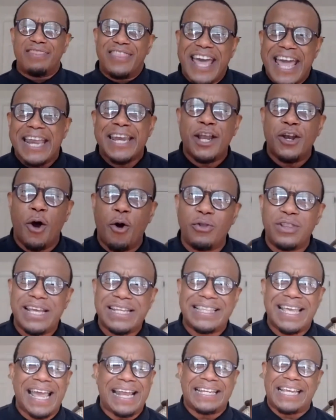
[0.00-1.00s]
Then and only
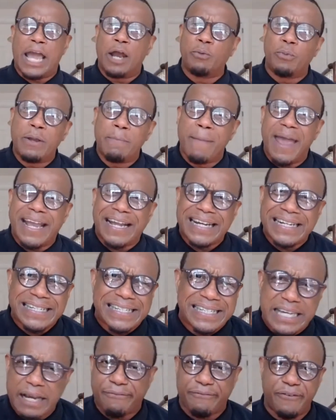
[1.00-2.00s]
then can we make a
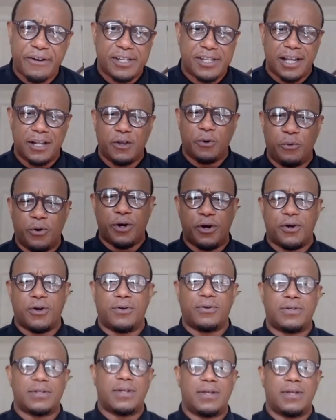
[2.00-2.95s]
difference in the world.